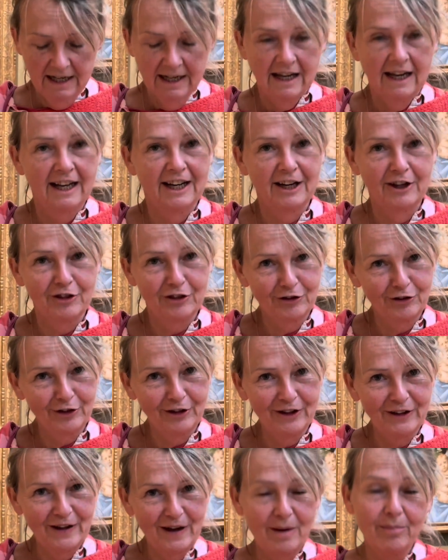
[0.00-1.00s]
And I thought
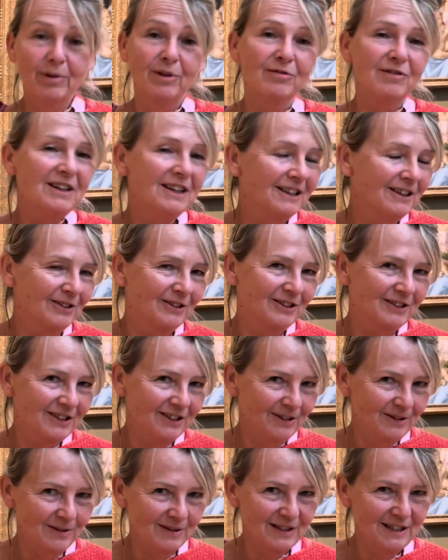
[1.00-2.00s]
that would be really good to
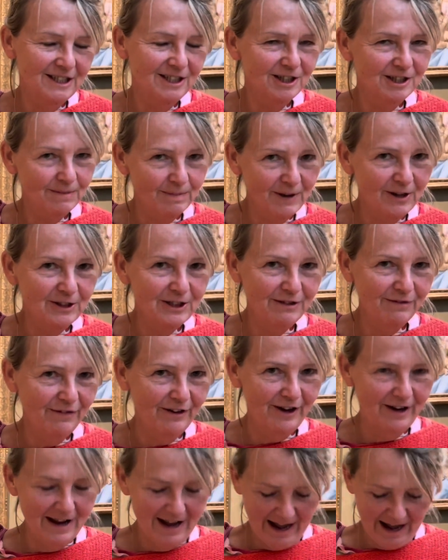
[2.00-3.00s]
use this
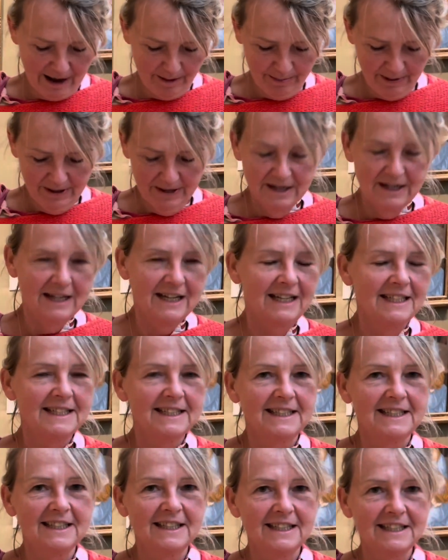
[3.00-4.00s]
Smartify app. As
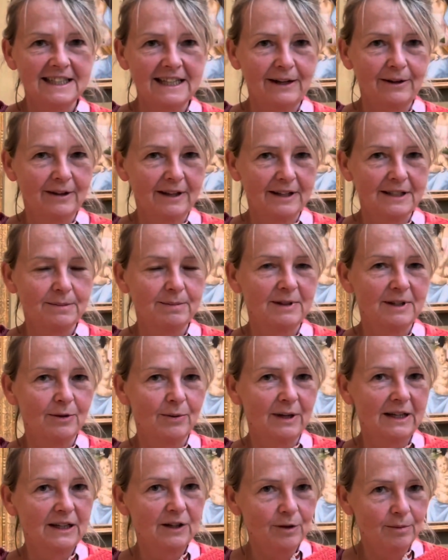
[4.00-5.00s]
it turns out, that's been
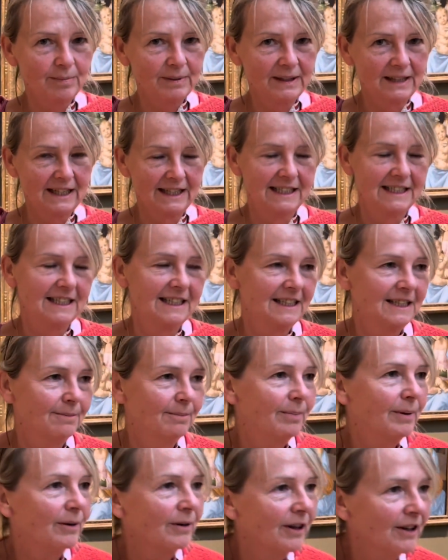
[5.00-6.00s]
quite complicated,
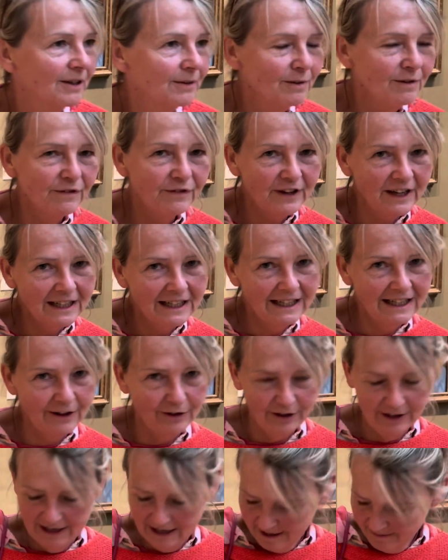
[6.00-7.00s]
but I think we finally
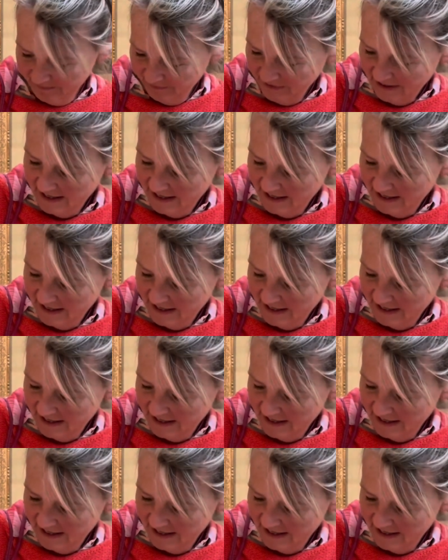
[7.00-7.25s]
got there.